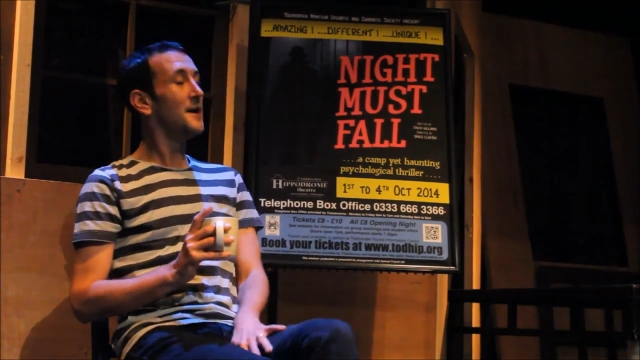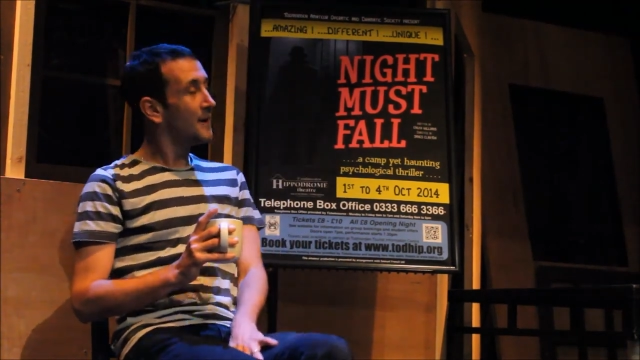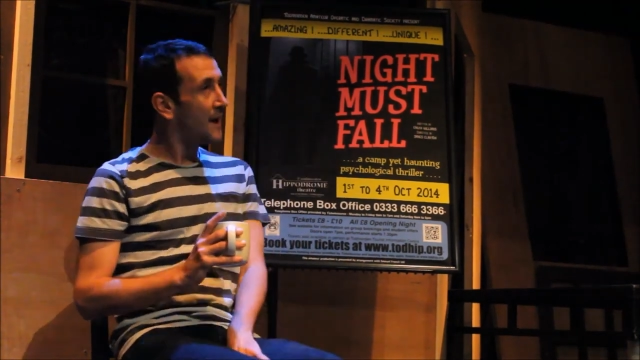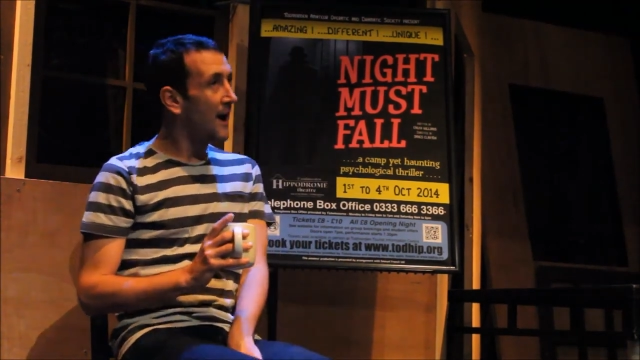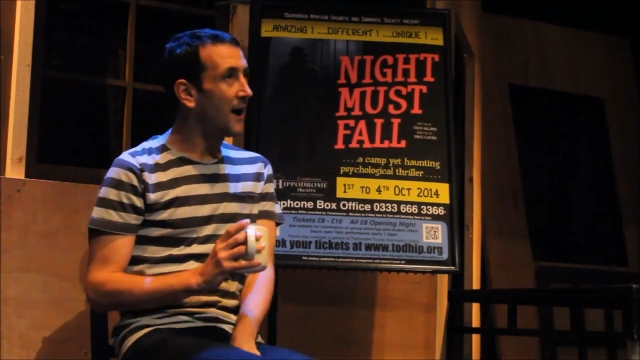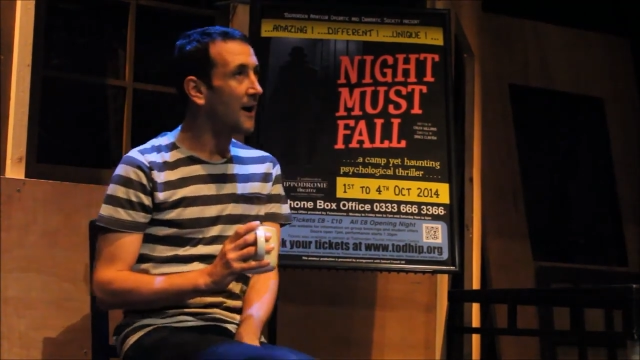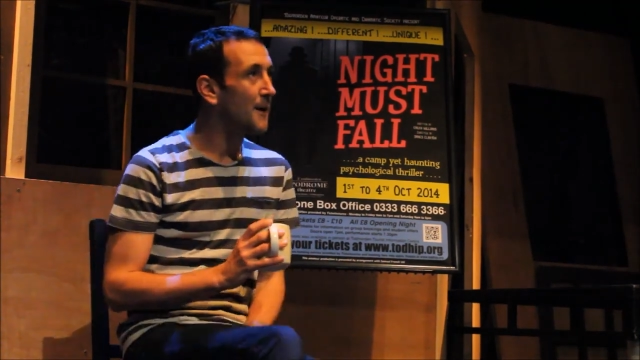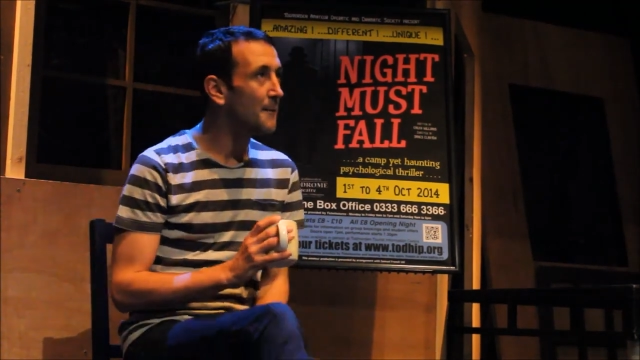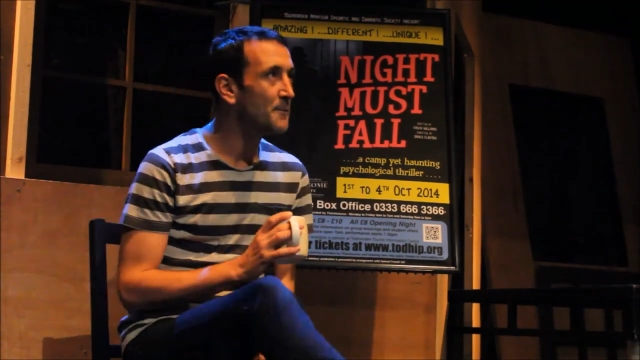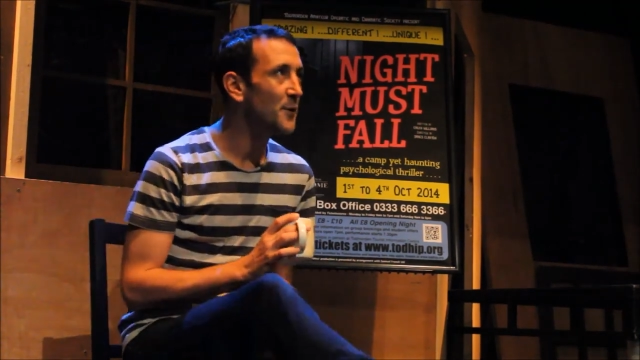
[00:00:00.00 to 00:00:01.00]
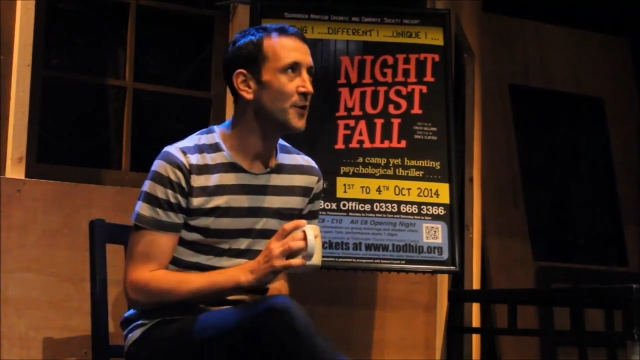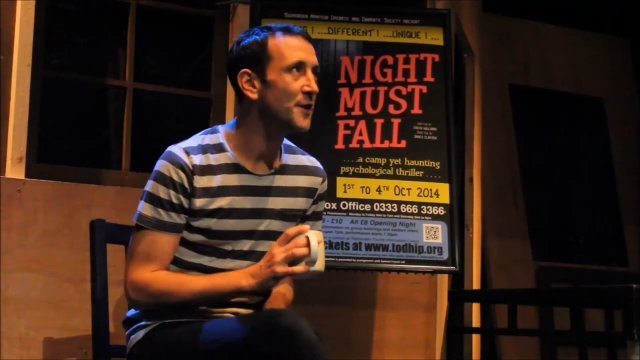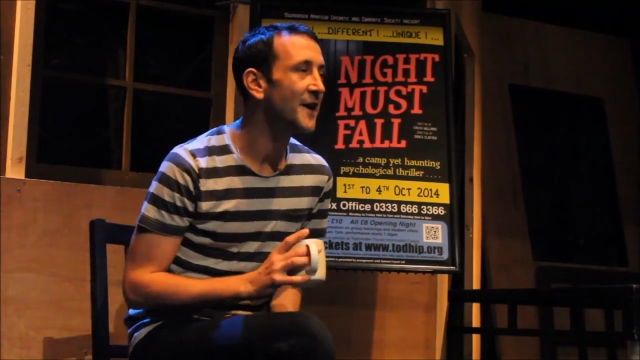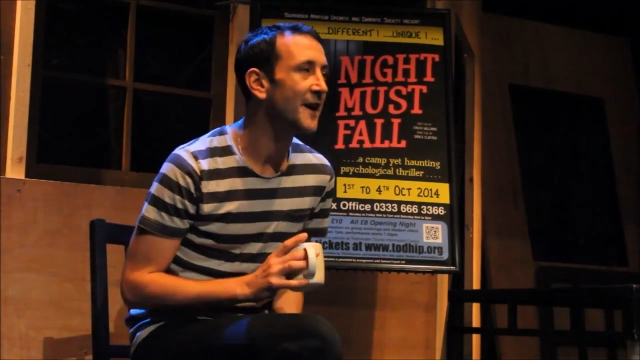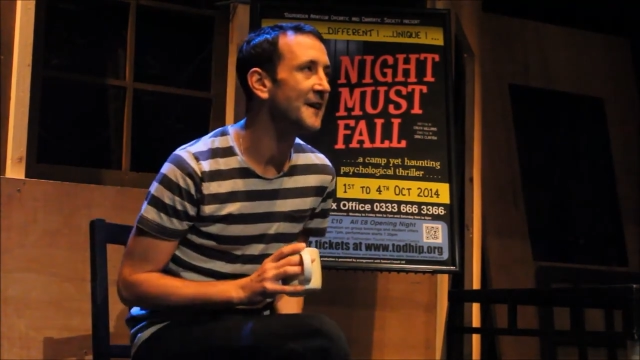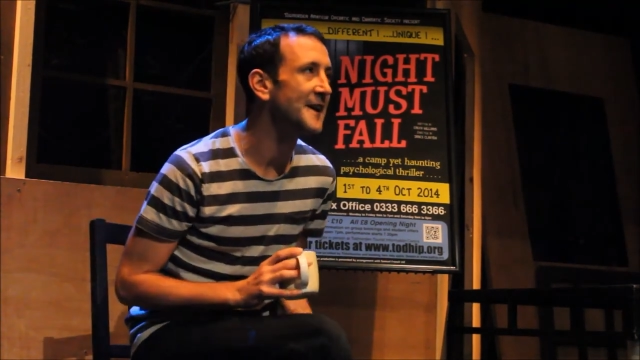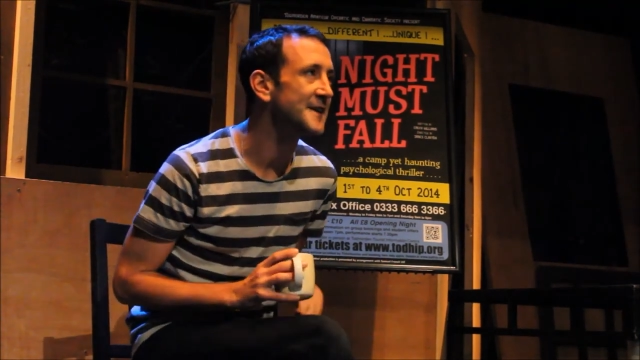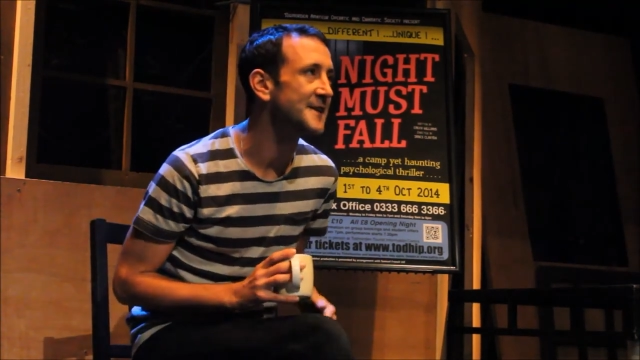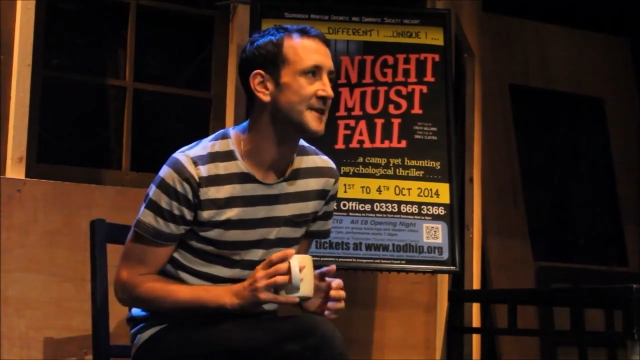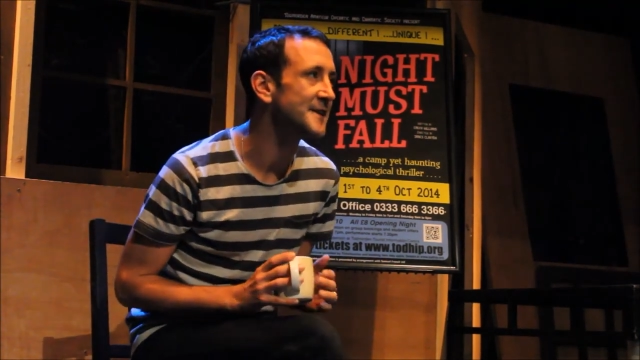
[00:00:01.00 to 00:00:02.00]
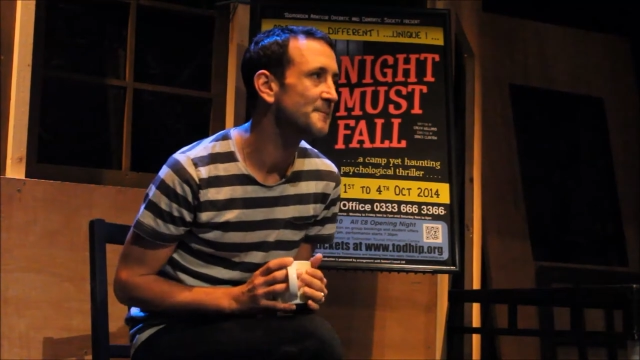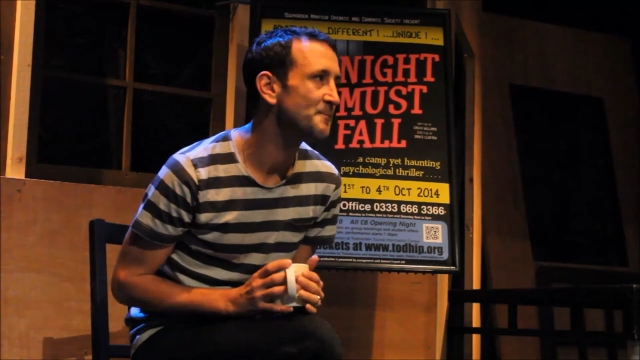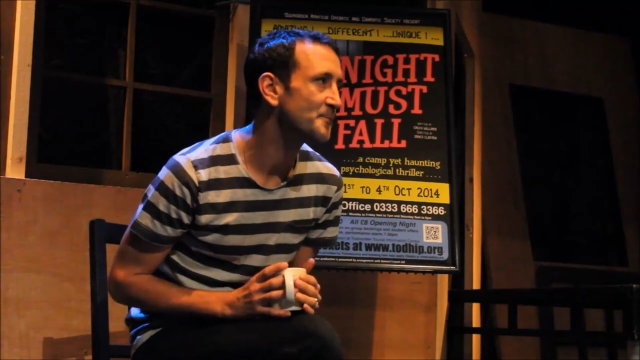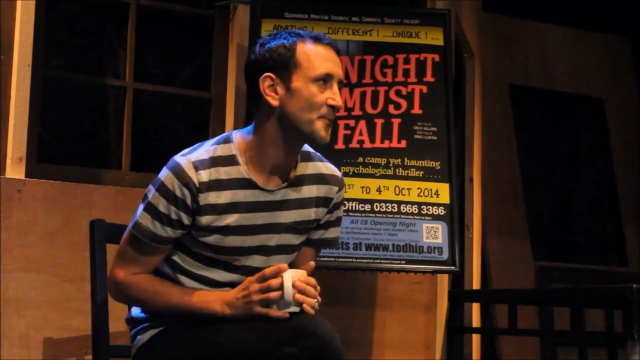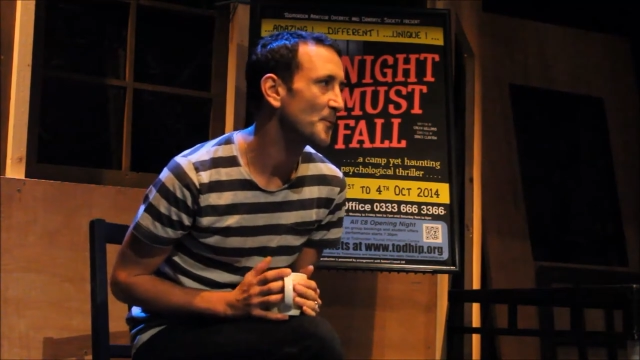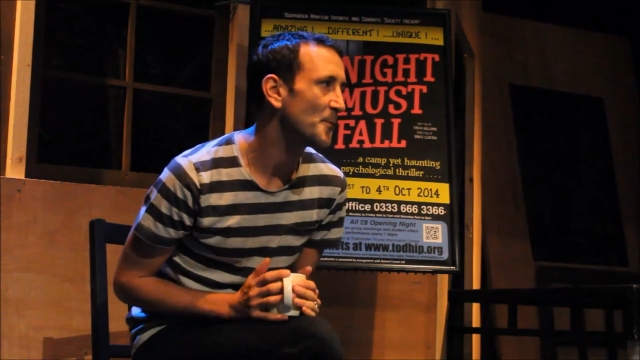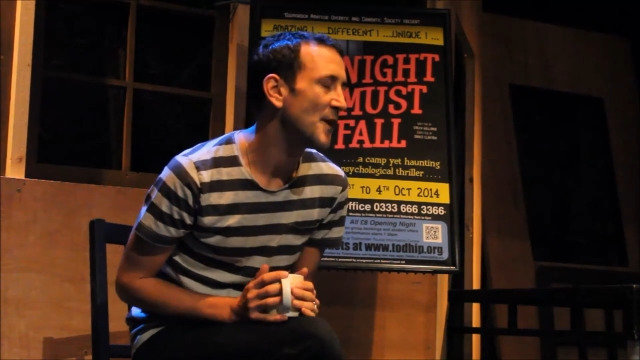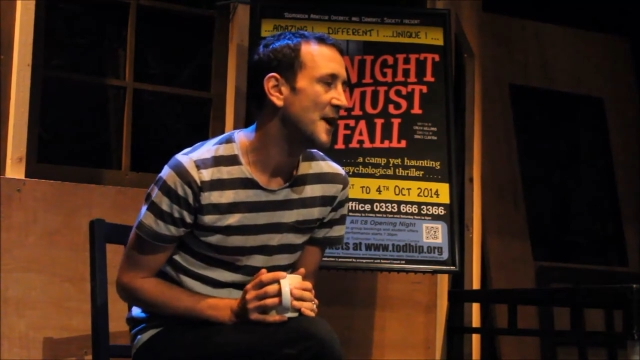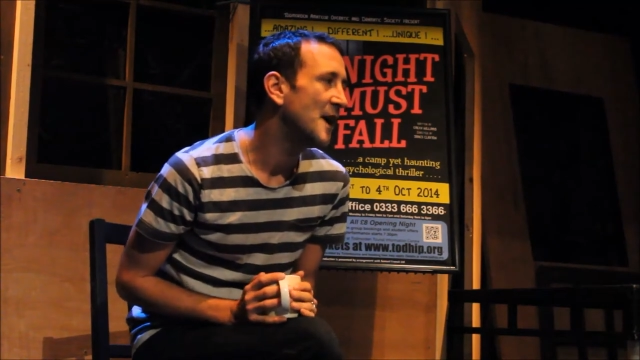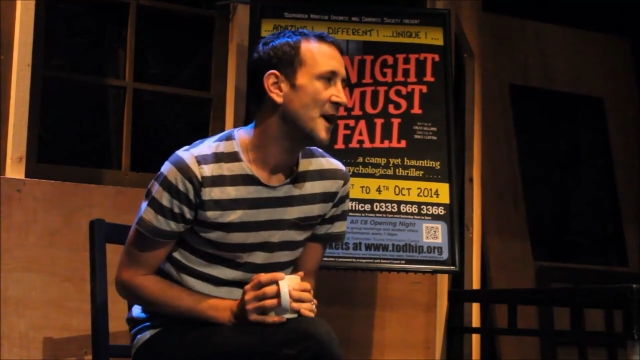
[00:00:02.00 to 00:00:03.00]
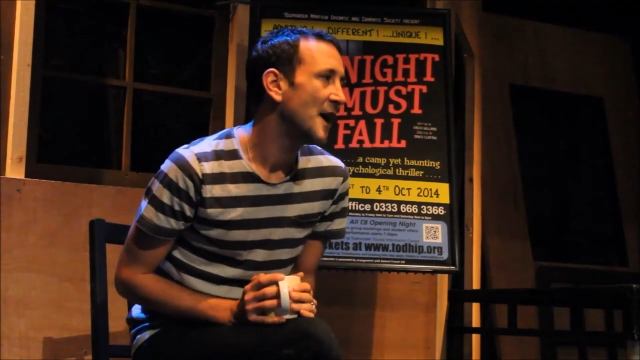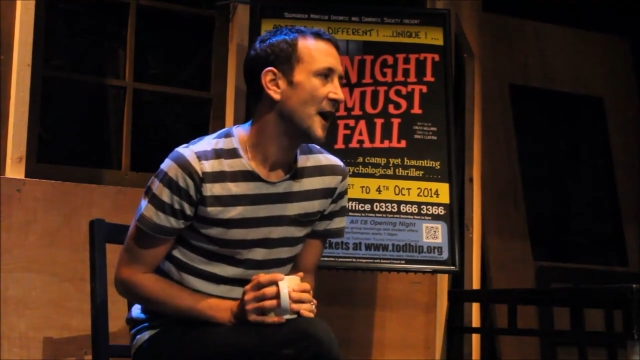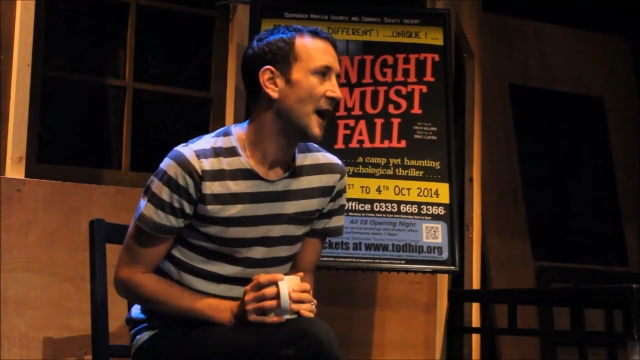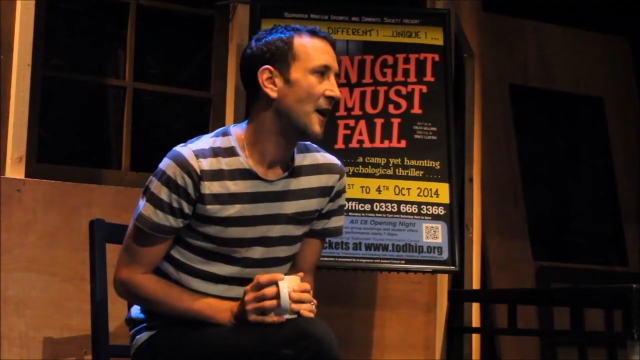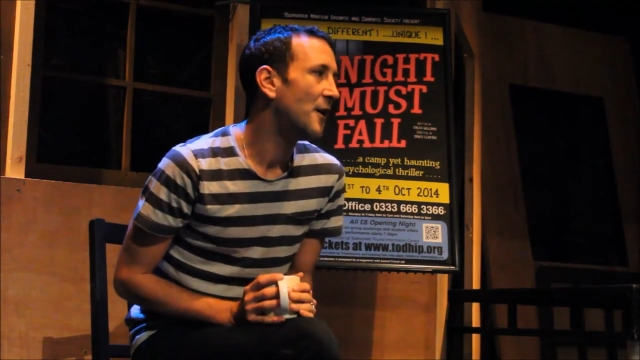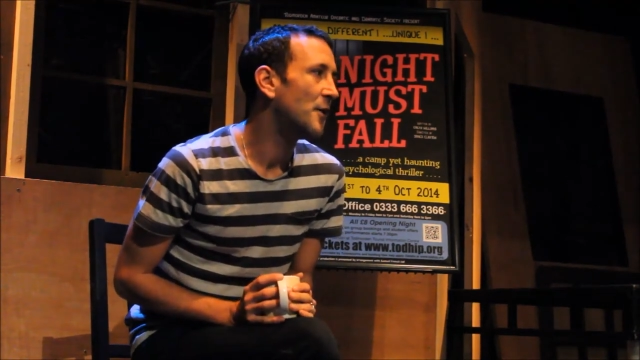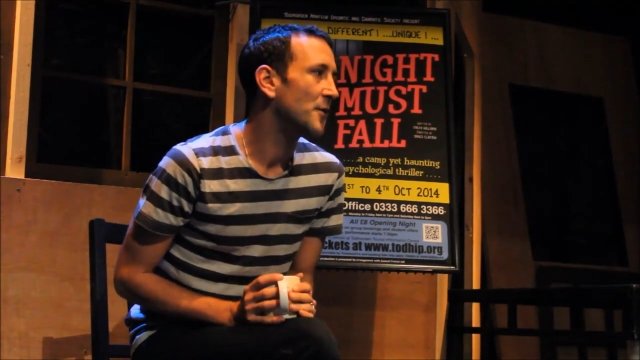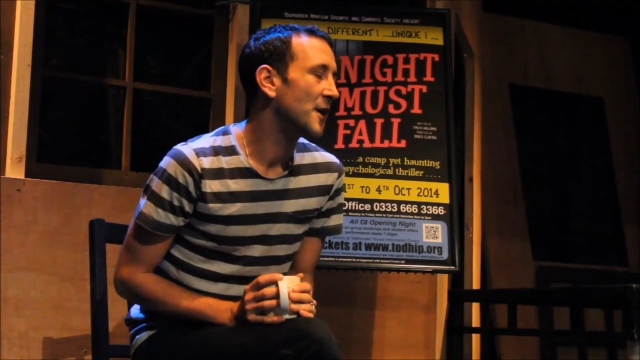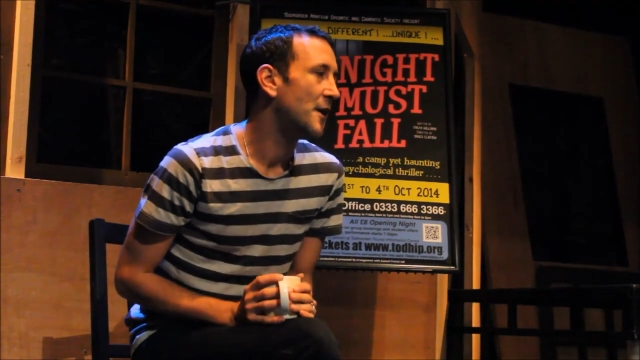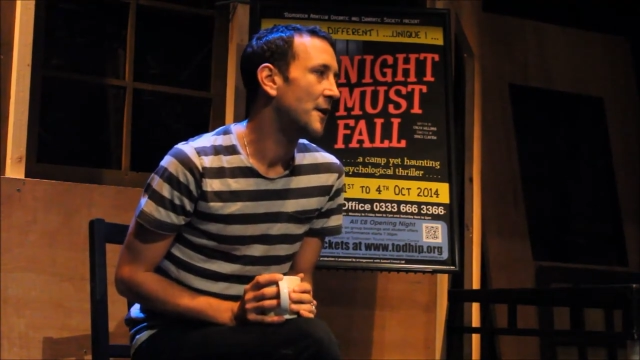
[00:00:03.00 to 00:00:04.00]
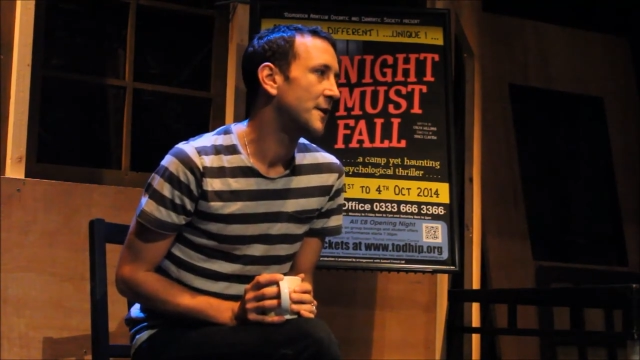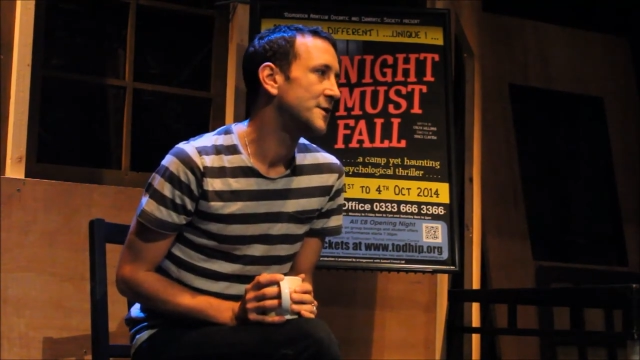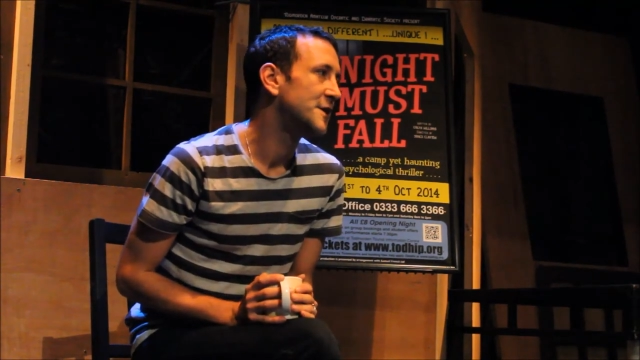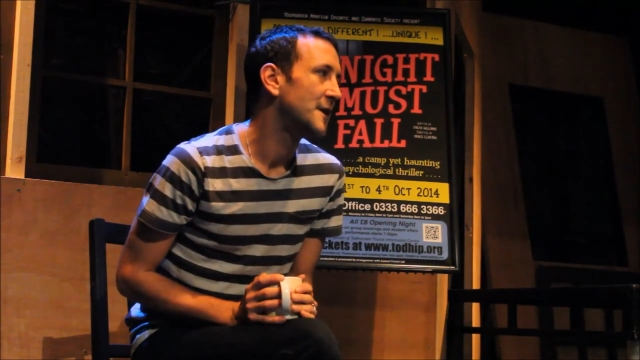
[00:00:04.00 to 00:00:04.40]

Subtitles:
Mm-hmm. Other directors. Oh gosh,